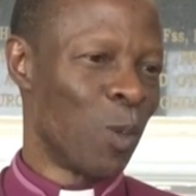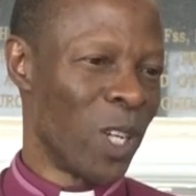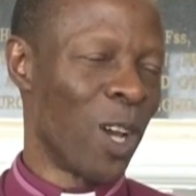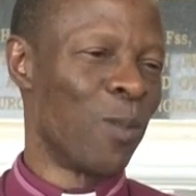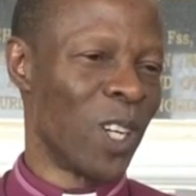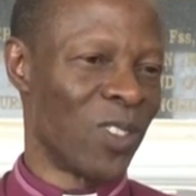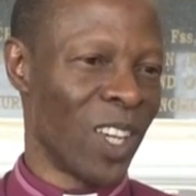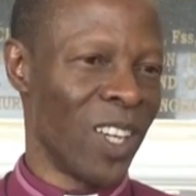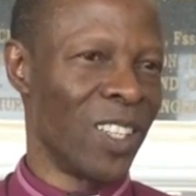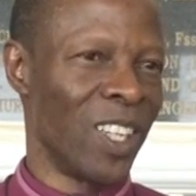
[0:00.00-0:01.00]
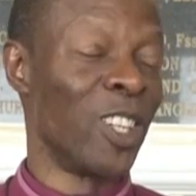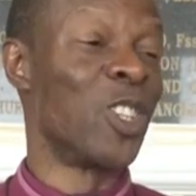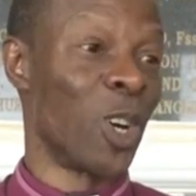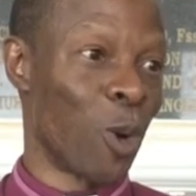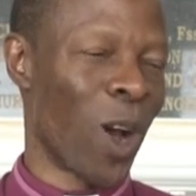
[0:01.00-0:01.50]
with everything
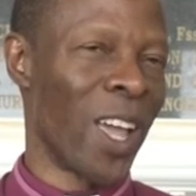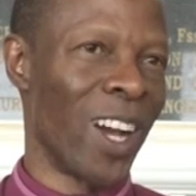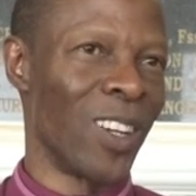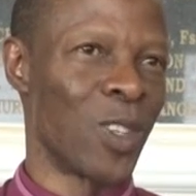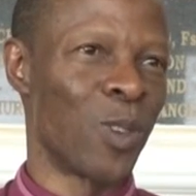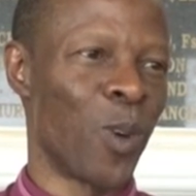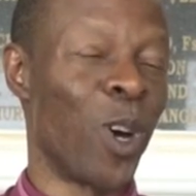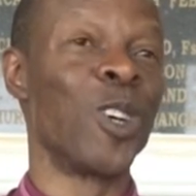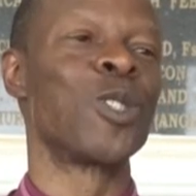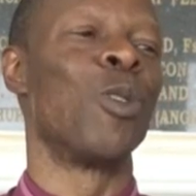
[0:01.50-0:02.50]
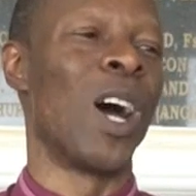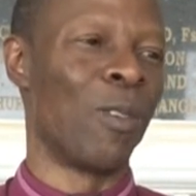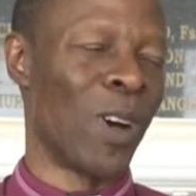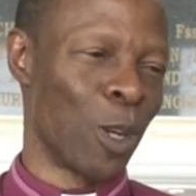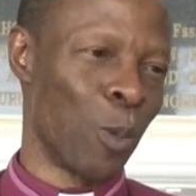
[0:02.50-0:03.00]
it requires for us to
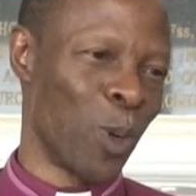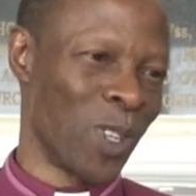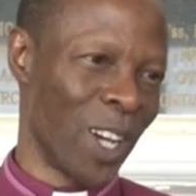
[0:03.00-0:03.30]
have an open